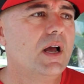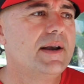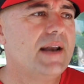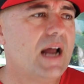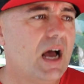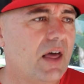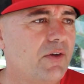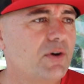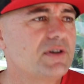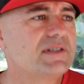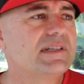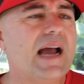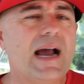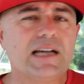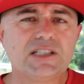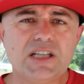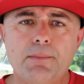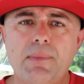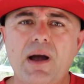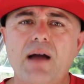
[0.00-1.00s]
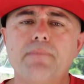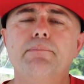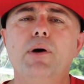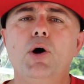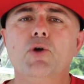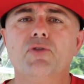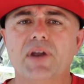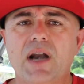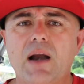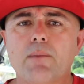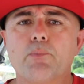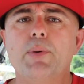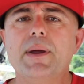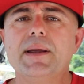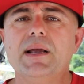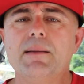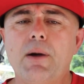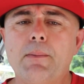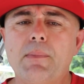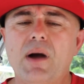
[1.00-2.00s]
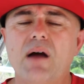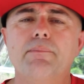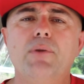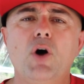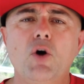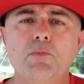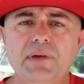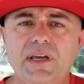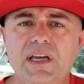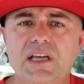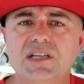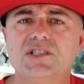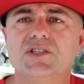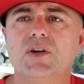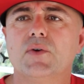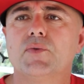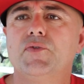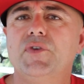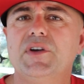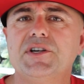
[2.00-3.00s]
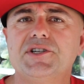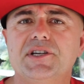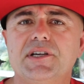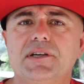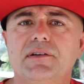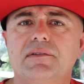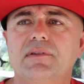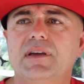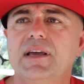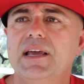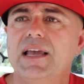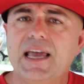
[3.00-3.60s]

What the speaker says: Now, there's guys on my boat that I bring them on my boat because they're fishy.